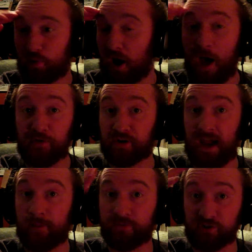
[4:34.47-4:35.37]
play other
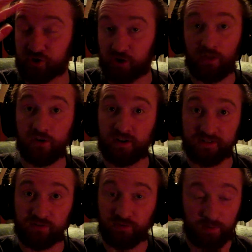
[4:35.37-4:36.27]
games than just Call of Duty
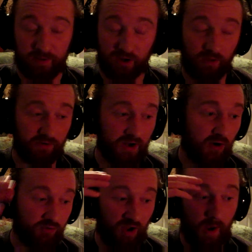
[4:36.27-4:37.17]
because I don't really want to play Call of Duty. I
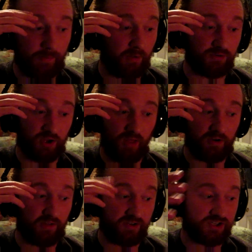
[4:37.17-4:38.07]
don't really upload Call of
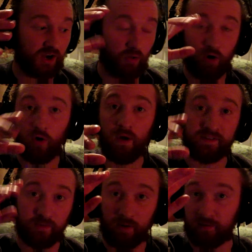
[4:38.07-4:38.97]
Duty to this channel
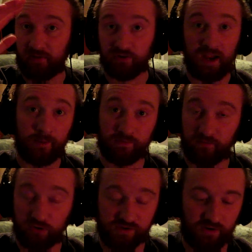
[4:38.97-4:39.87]
always. I want to play other games.
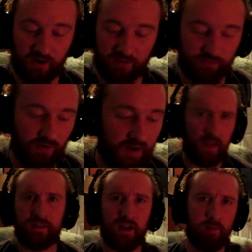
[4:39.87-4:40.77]
I told you that guys already.
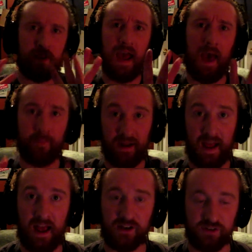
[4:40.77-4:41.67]
That's going to be
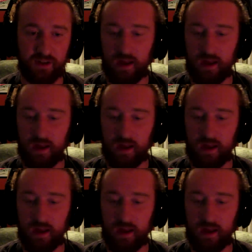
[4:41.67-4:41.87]
happening actually.